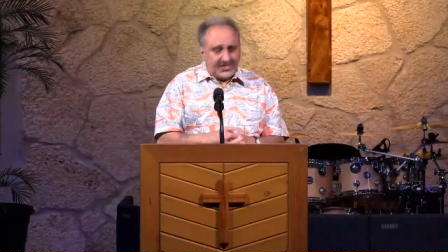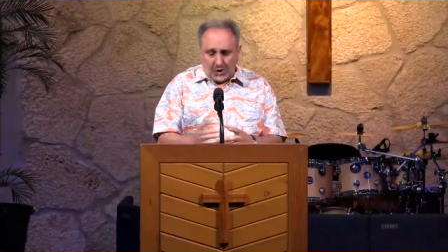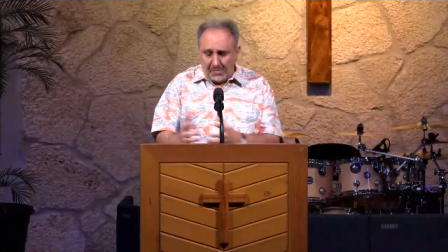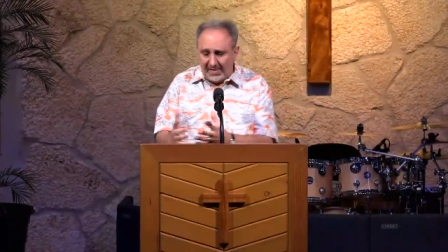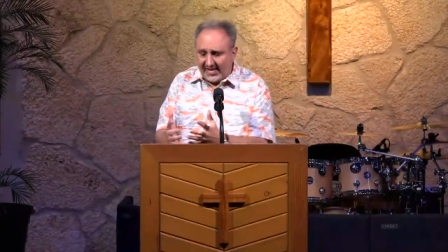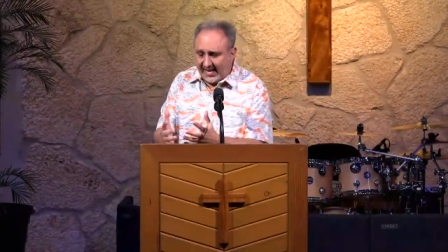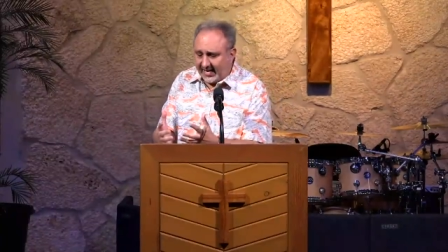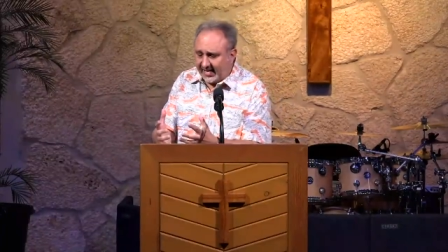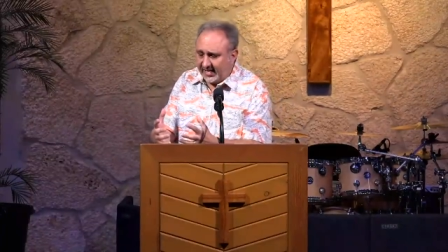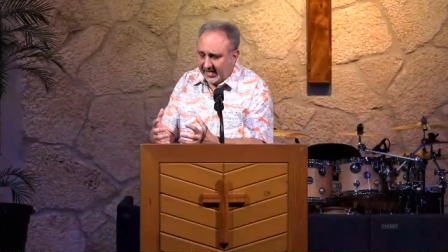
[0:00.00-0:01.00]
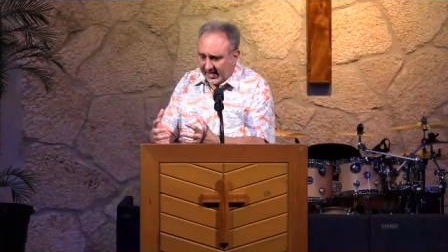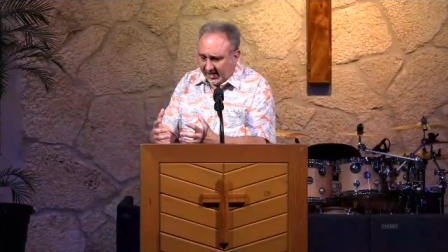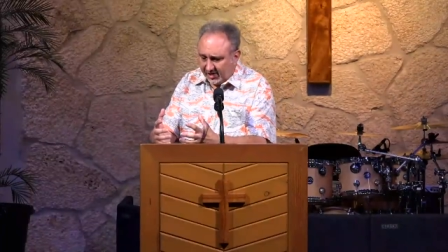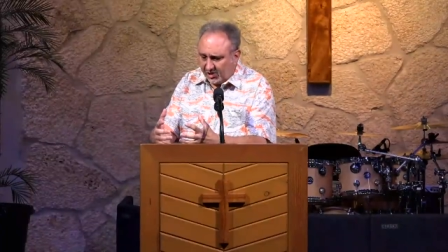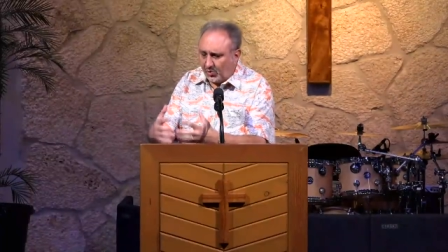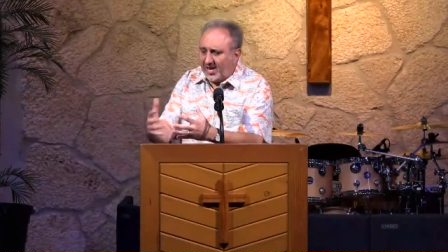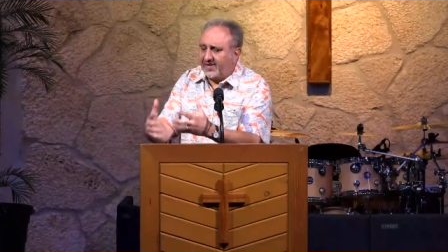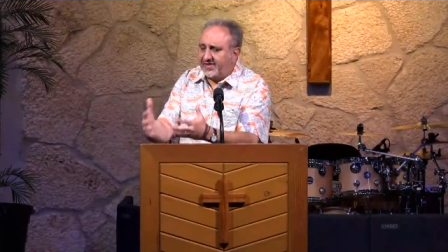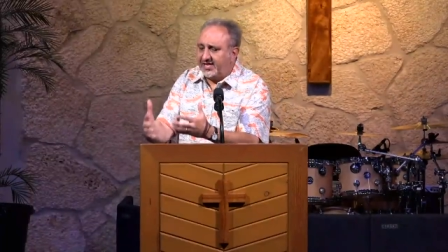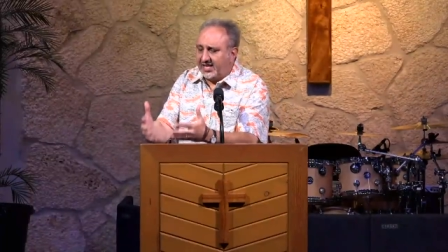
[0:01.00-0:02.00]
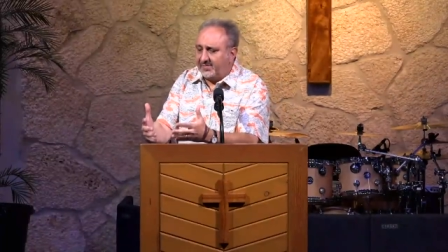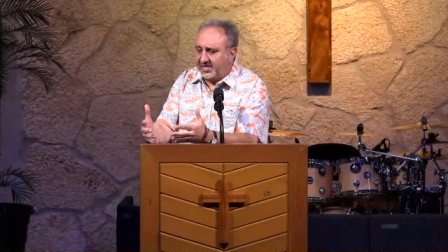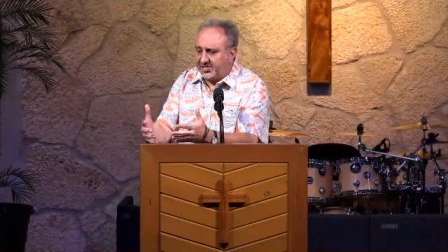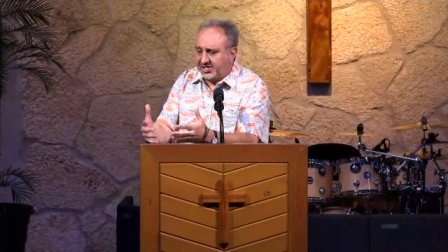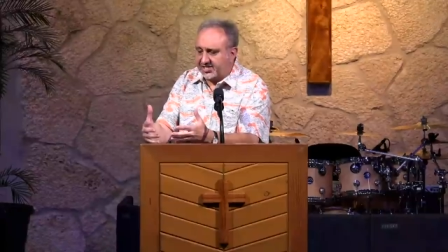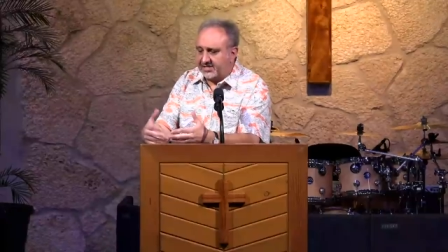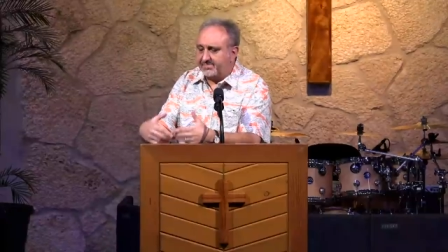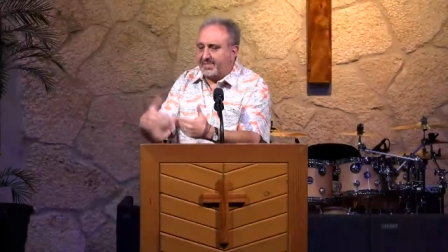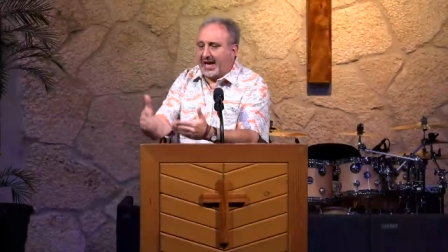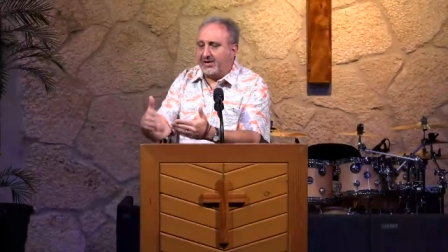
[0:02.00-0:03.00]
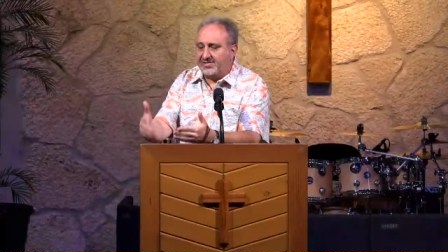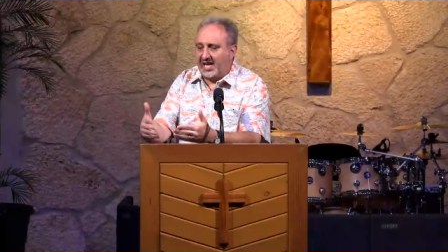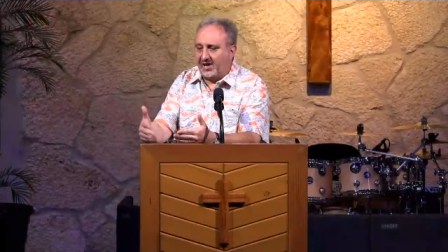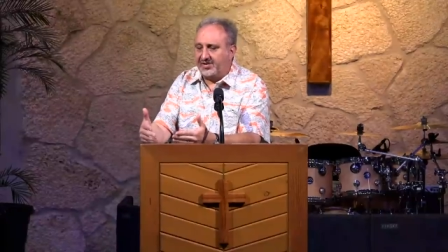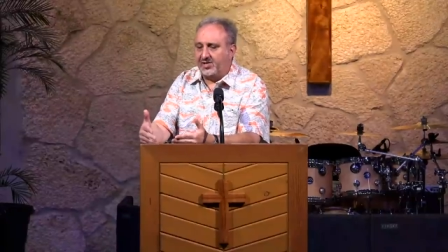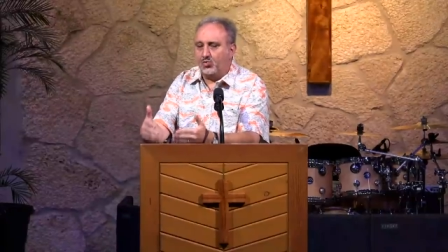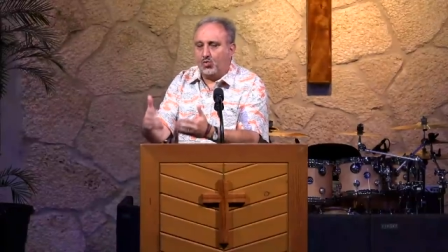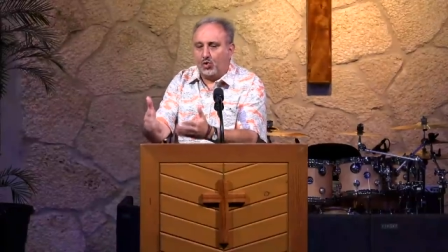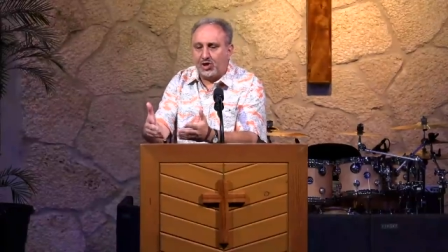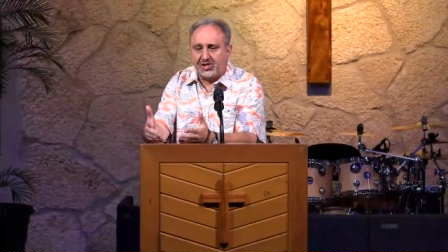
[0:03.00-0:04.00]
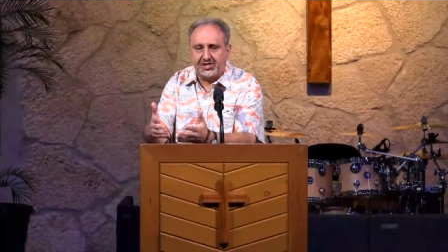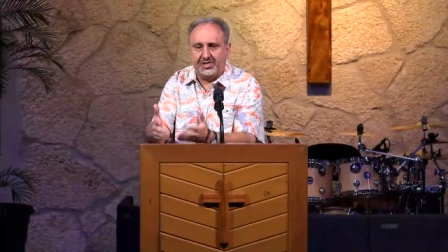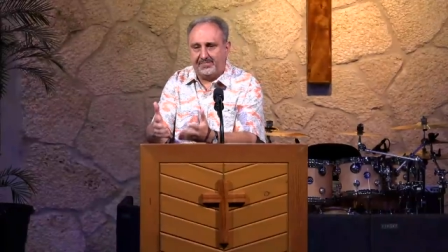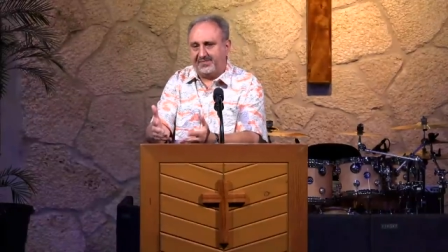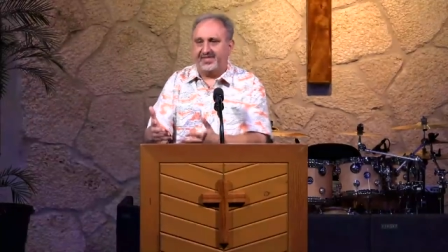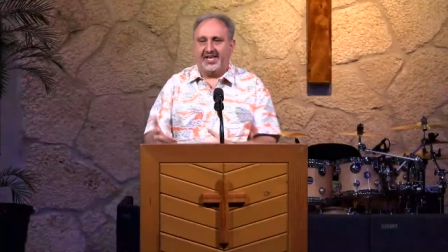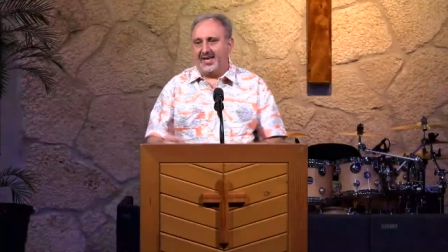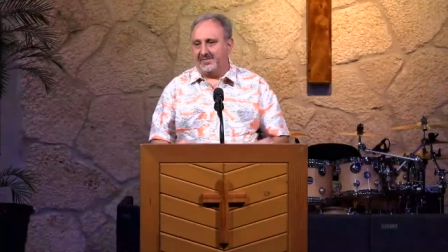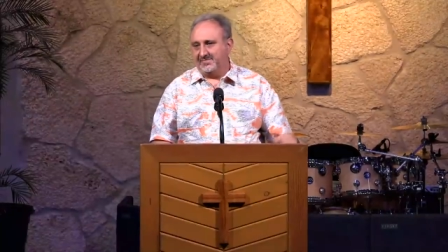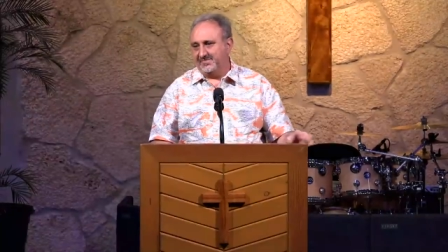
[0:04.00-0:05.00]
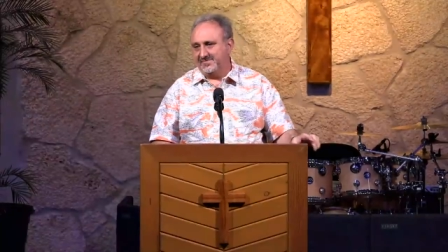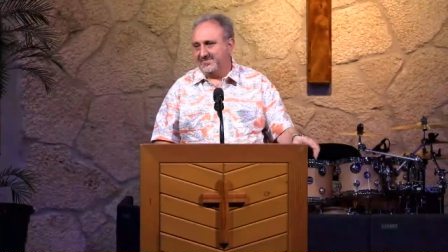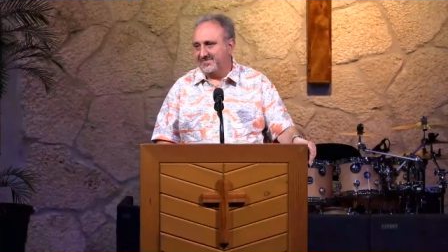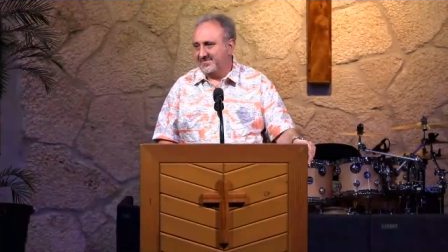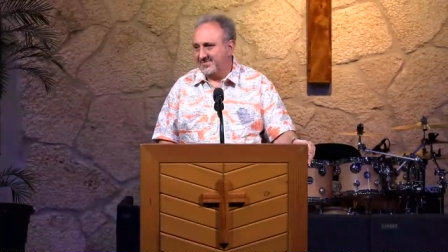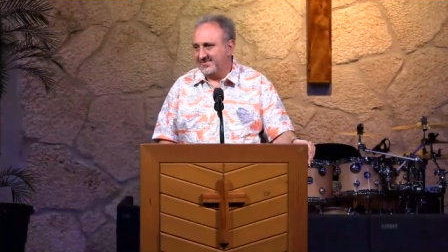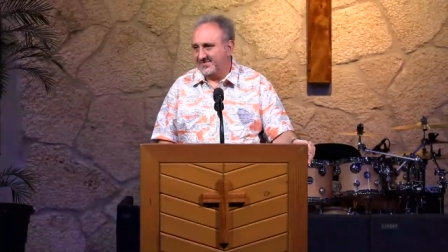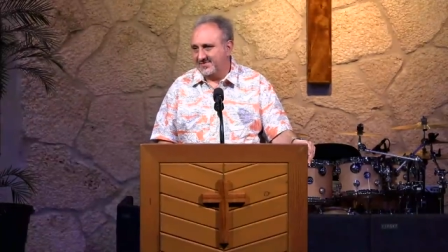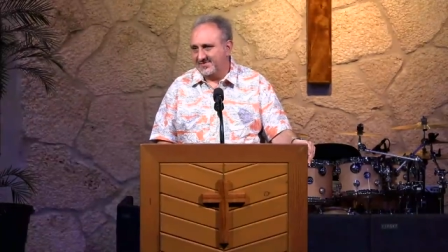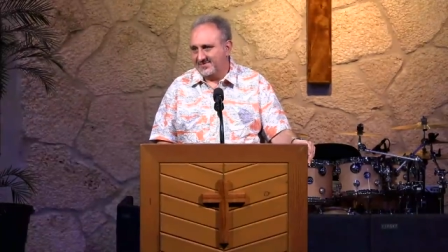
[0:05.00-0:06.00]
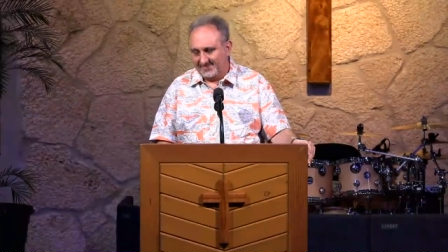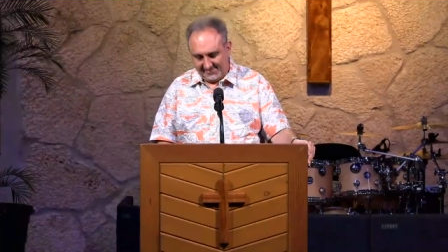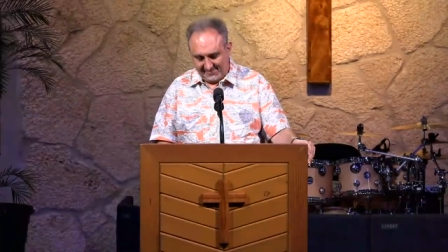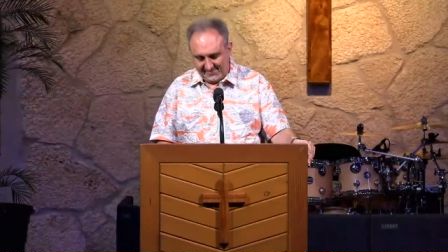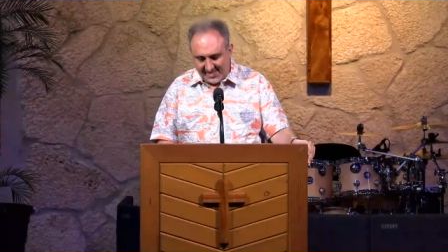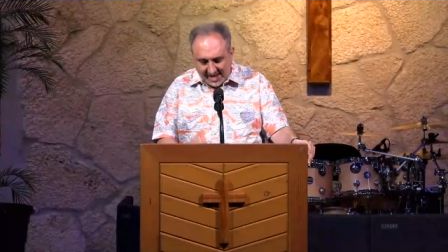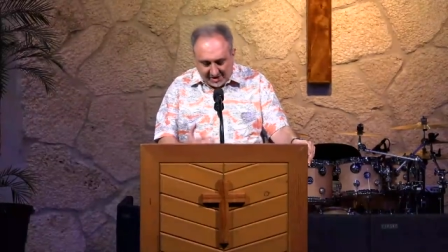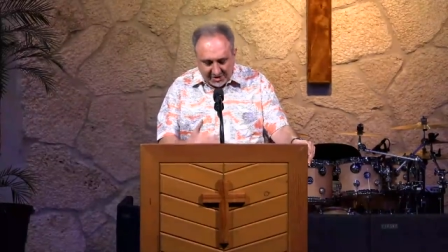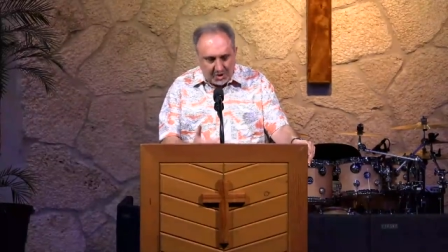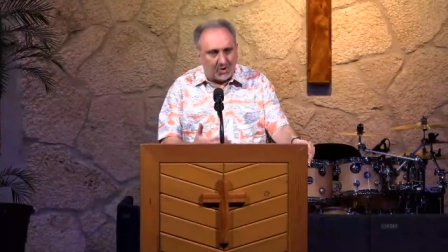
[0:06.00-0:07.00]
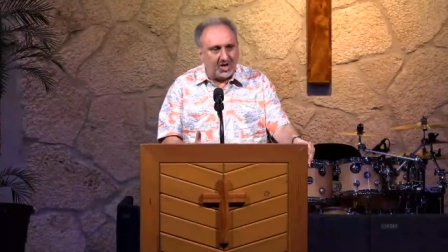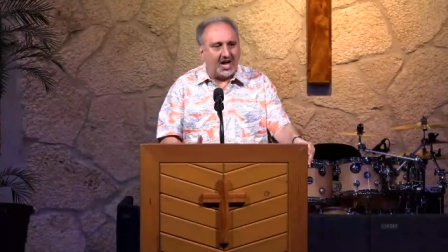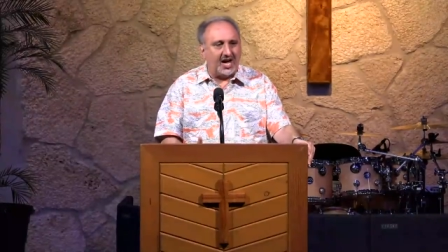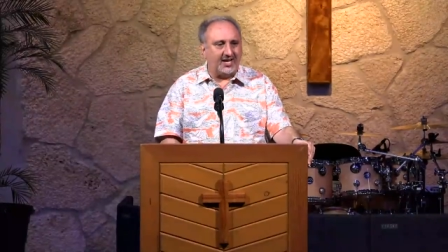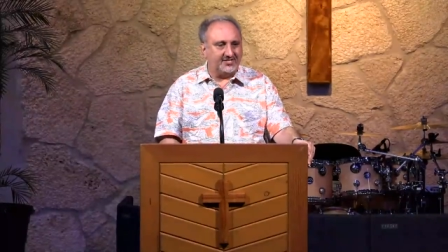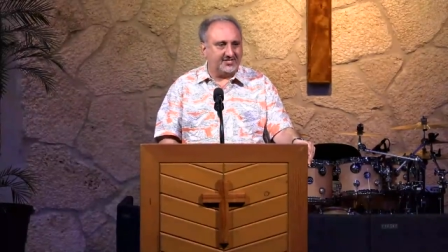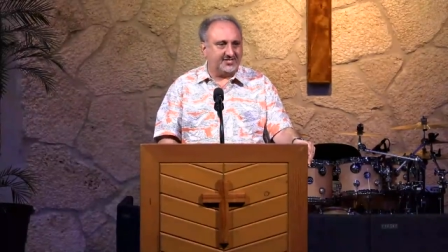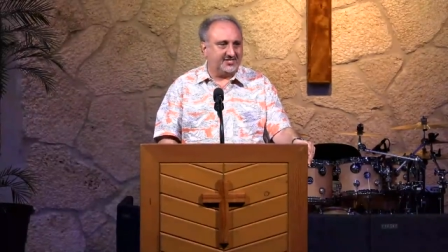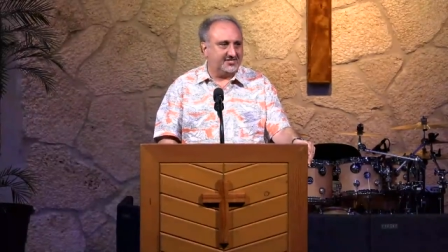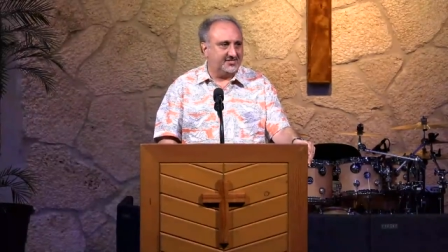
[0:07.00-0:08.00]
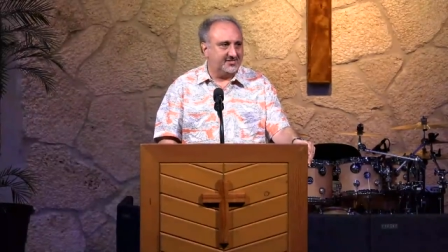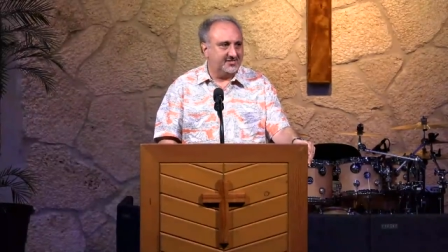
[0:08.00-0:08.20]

And don't make any graven images and bow down and worship them they are no gods.